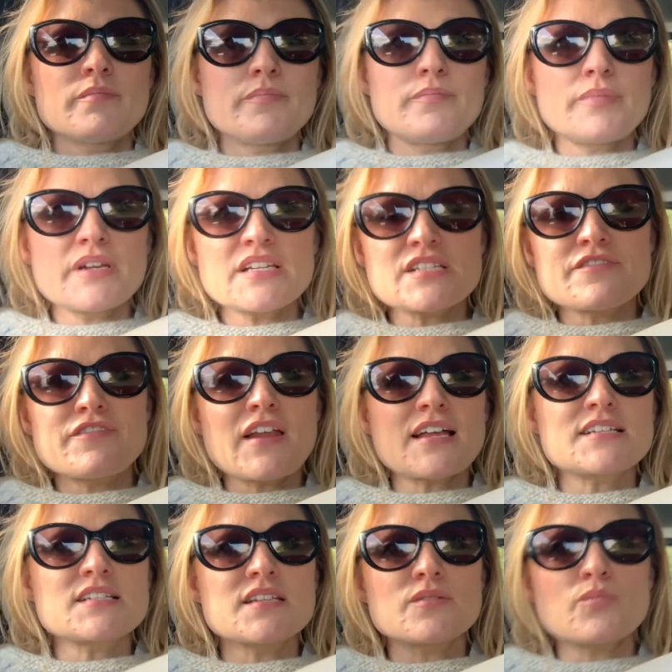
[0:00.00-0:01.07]
but it's
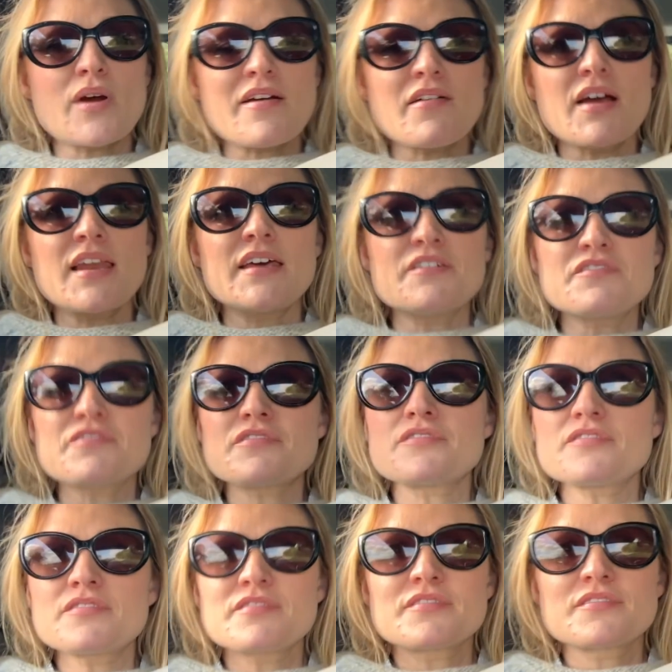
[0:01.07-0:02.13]
flatter than where I live.
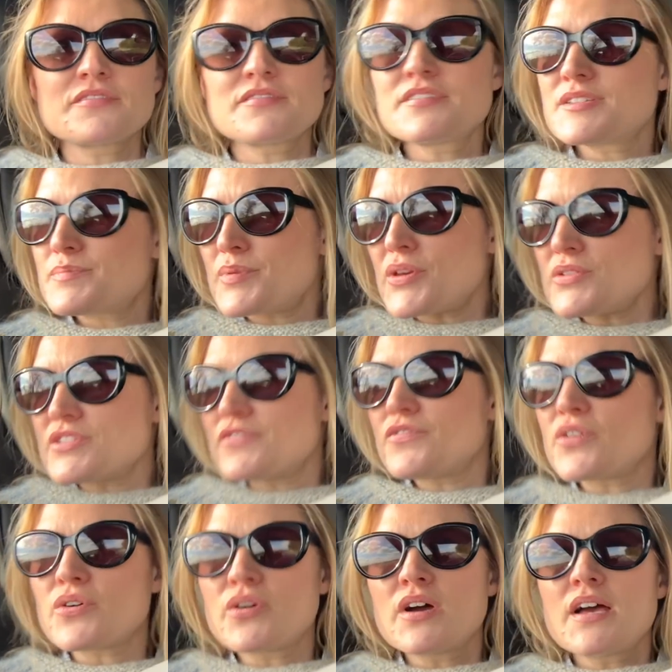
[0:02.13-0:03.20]
It's
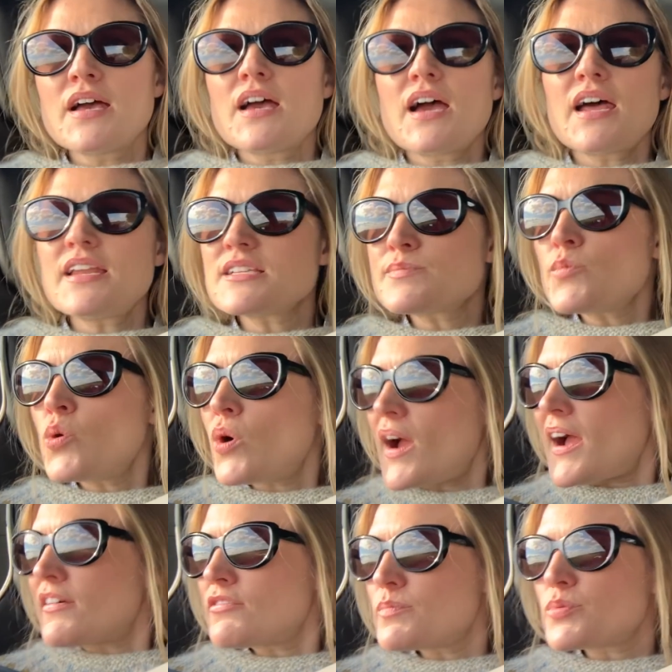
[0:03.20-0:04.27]
beautiful. And it's more
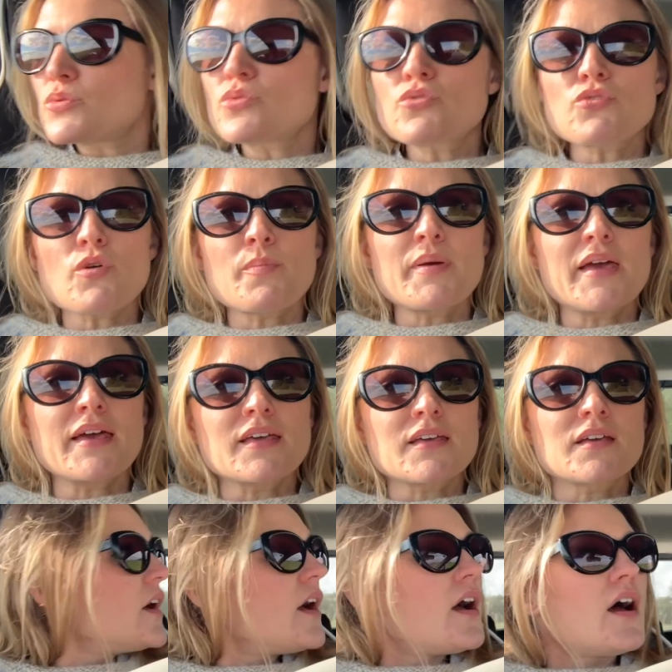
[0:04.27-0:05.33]
arable
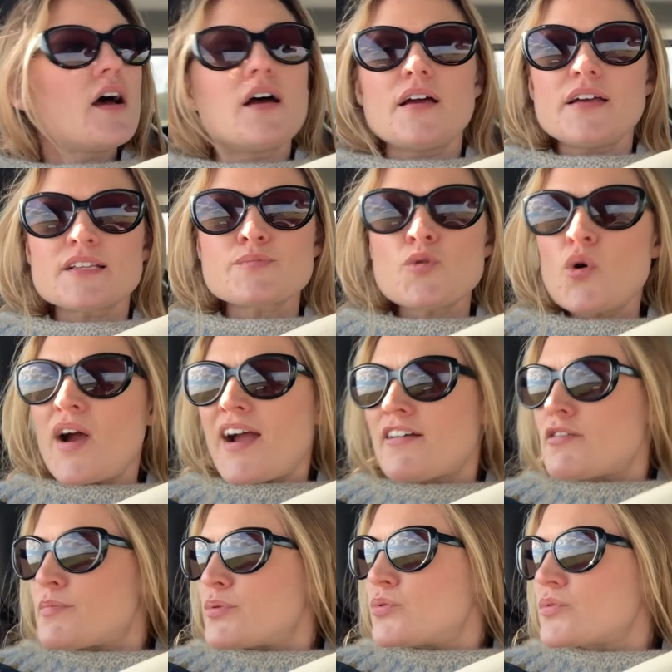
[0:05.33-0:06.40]
cropping. It's more
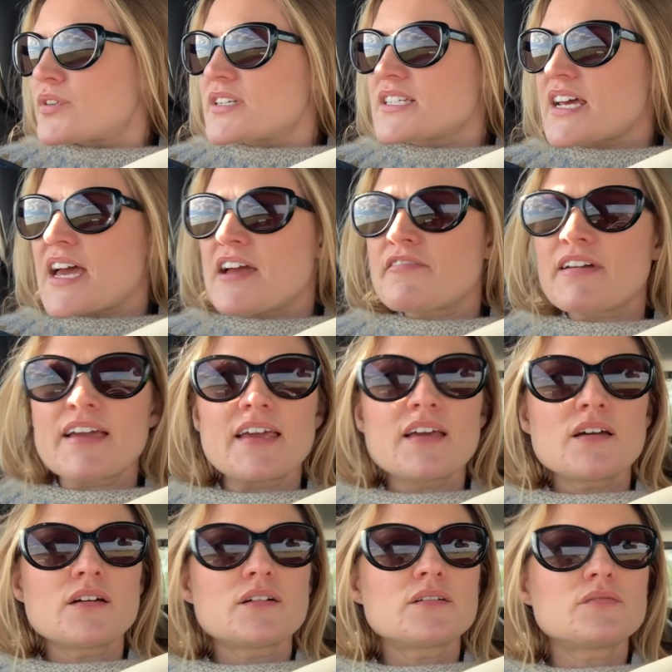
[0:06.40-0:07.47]
arable than dairy.
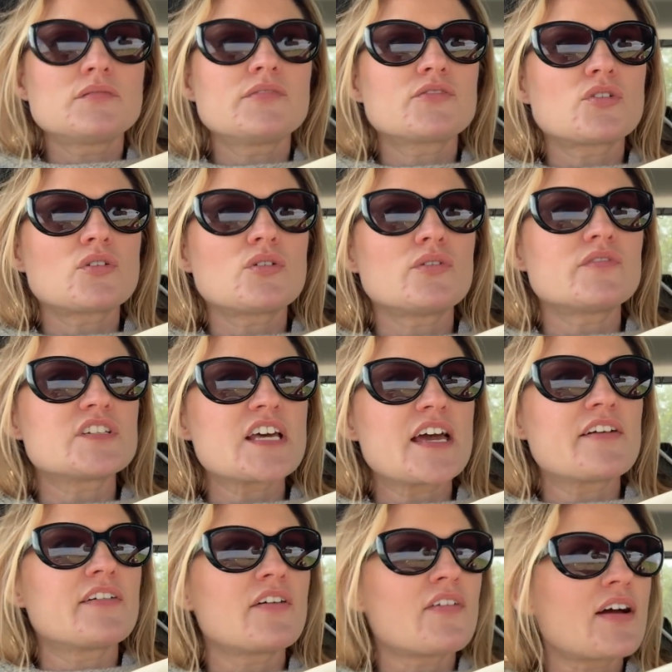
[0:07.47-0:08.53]
We've got a lot of
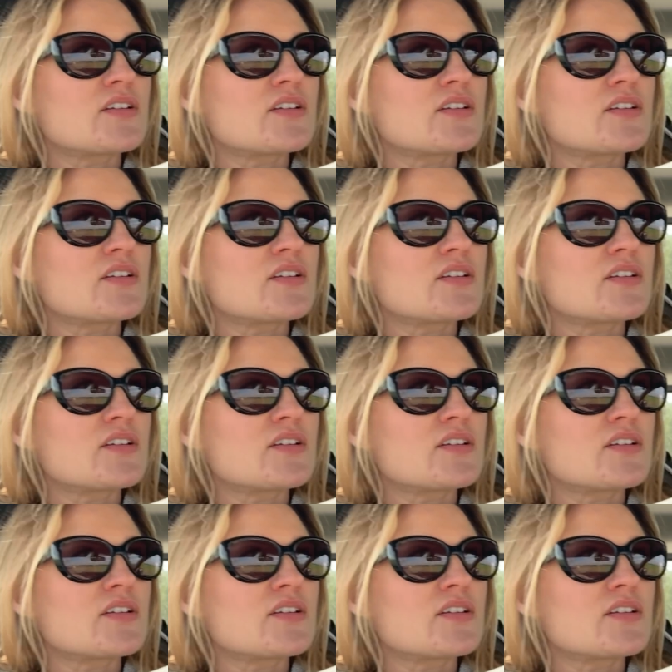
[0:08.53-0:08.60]
dairy